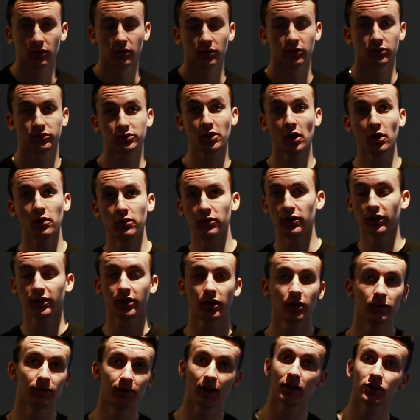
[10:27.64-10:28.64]
So, the
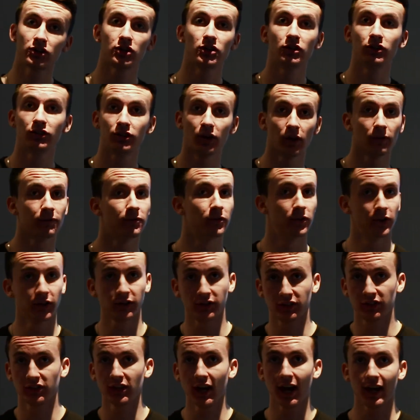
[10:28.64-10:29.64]
conventions of the
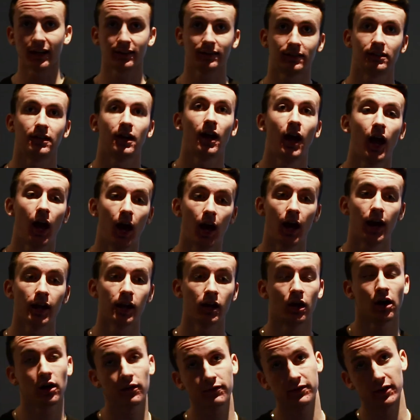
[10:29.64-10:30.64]
set. In
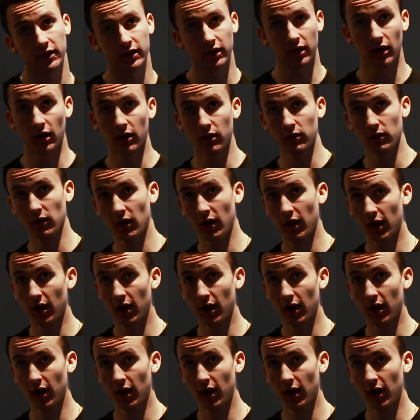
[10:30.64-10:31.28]
our video,